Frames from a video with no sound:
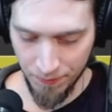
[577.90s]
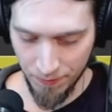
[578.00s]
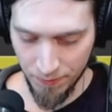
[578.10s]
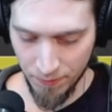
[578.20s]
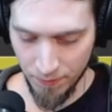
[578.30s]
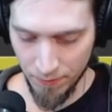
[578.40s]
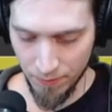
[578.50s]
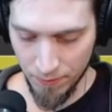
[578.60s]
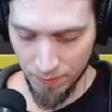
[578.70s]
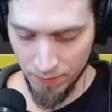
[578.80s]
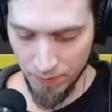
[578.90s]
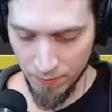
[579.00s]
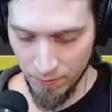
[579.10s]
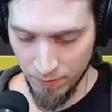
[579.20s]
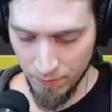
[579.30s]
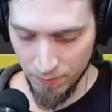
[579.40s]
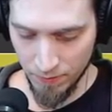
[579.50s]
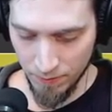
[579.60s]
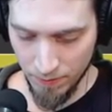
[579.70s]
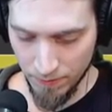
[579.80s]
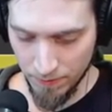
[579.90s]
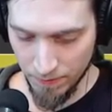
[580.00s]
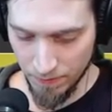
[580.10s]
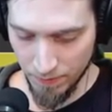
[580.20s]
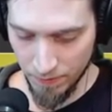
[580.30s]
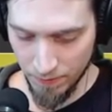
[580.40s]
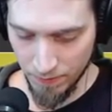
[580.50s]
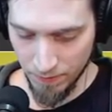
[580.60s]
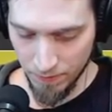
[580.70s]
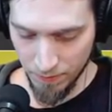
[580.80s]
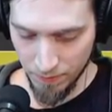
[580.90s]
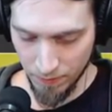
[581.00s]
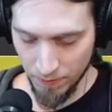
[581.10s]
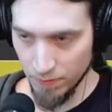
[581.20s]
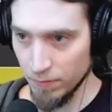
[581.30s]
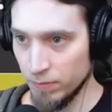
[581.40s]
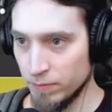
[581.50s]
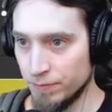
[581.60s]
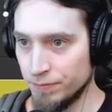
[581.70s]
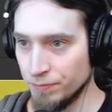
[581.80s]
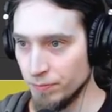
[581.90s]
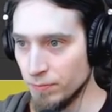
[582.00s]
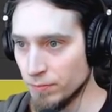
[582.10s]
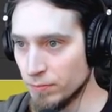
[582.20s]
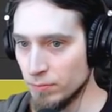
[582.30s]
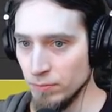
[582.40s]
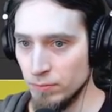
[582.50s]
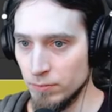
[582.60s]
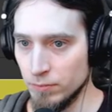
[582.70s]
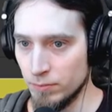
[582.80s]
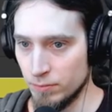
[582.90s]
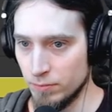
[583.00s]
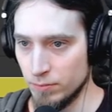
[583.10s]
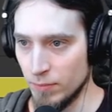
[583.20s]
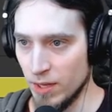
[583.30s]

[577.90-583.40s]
[no speech]